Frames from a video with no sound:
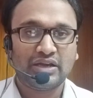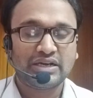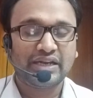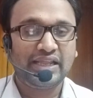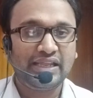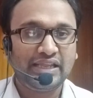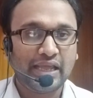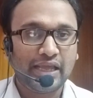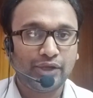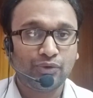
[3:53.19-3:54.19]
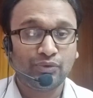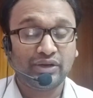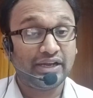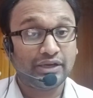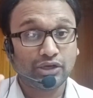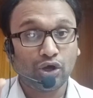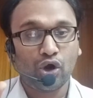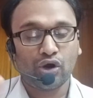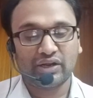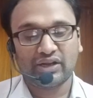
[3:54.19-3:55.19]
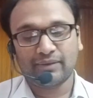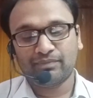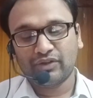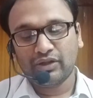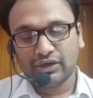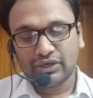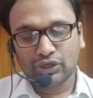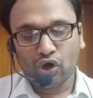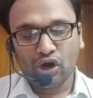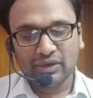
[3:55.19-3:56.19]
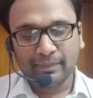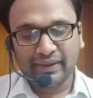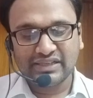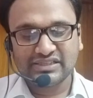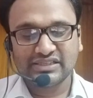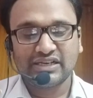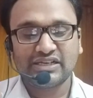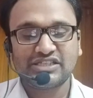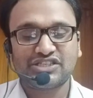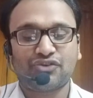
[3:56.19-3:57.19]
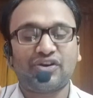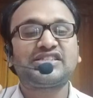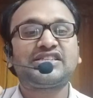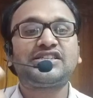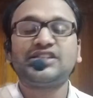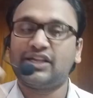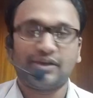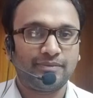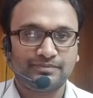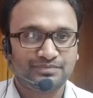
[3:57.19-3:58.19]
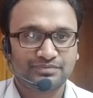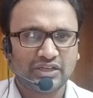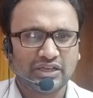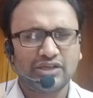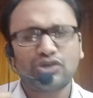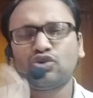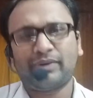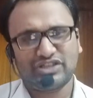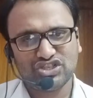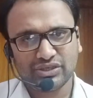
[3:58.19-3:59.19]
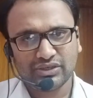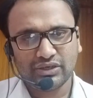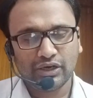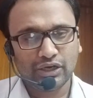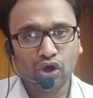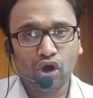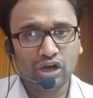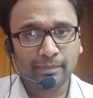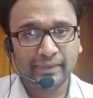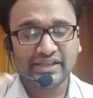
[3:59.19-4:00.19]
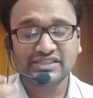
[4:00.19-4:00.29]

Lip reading: T-A-U-T. Taut. Taut means stressed too much. Taut means